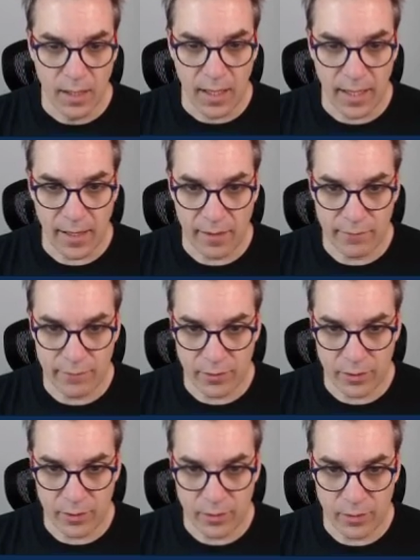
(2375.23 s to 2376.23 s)
I have
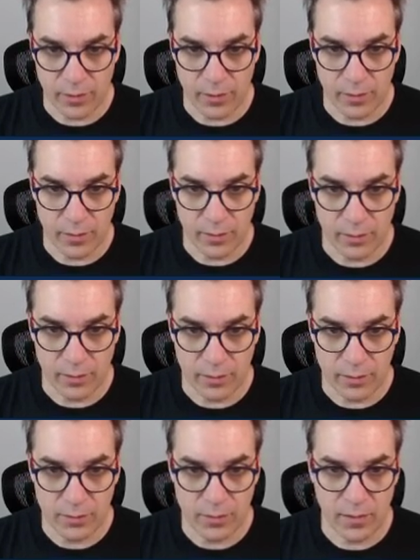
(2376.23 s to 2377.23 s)

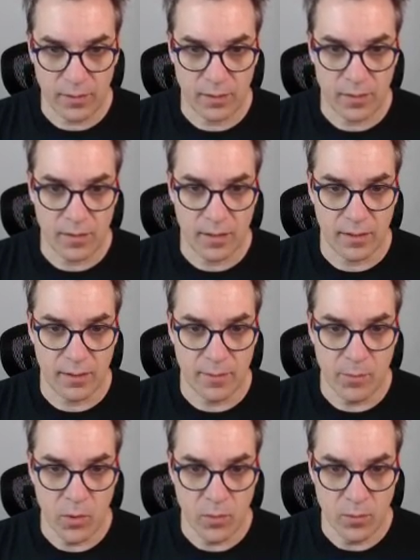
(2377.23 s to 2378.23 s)
not a Git
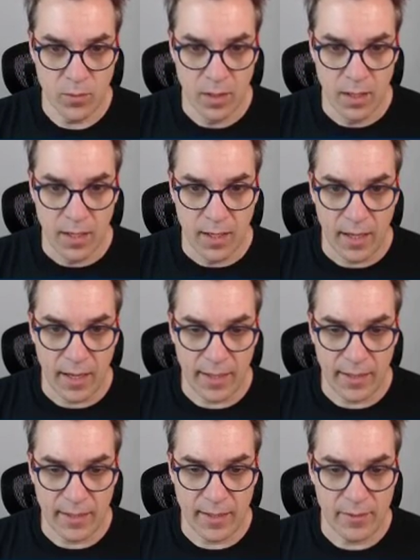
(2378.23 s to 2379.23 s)
demo,
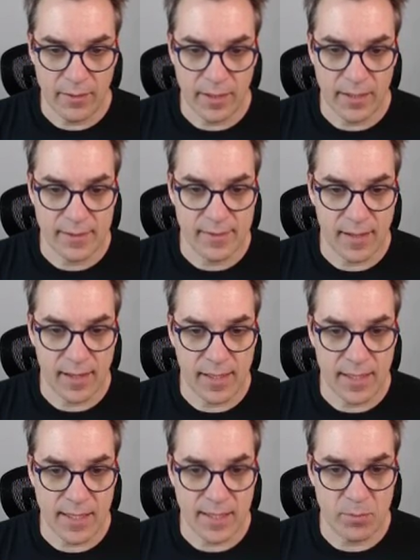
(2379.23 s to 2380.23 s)
and here it's an
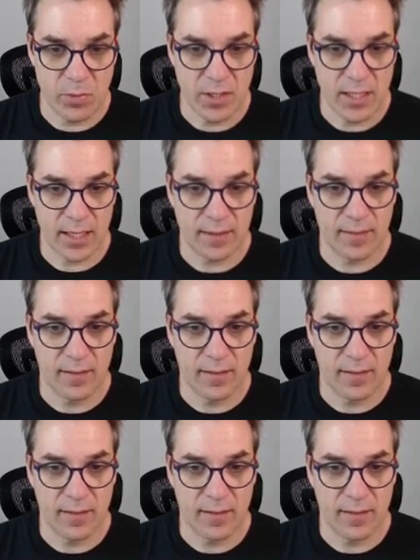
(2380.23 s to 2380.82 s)
ASP.NET